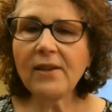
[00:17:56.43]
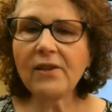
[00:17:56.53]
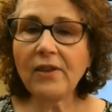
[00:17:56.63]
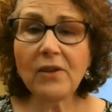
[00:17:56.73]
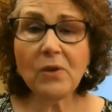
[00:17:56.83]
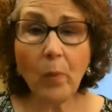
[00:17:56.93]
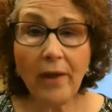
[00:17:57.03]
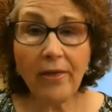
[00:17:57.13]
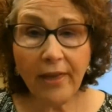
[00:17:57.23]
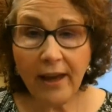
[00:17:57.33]
that this one
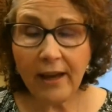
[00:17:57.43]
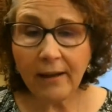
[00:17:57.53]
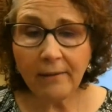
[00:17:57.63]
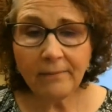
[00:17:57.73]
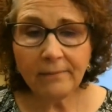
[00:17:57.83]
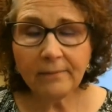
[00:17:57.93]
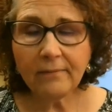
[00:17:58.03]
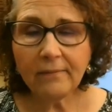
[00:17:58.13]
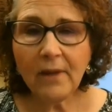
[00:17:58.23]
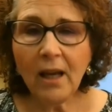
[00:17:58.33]
thing
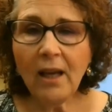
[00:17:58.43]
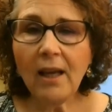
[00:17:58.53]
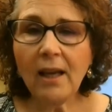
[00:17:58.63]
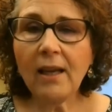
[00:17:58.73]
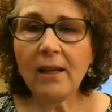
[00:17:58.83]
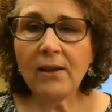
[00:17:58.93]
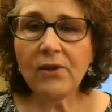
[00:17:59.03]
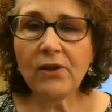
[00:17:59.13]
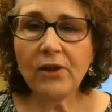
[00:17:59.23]
is